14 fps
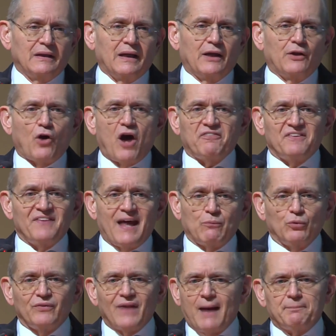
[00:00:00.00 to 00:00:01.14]
And often that
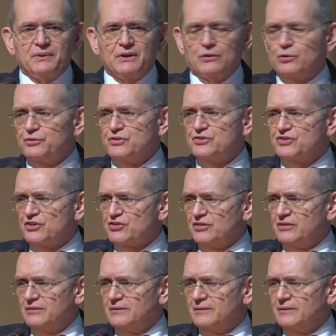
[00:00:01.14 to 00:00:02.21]
will not be a good decision.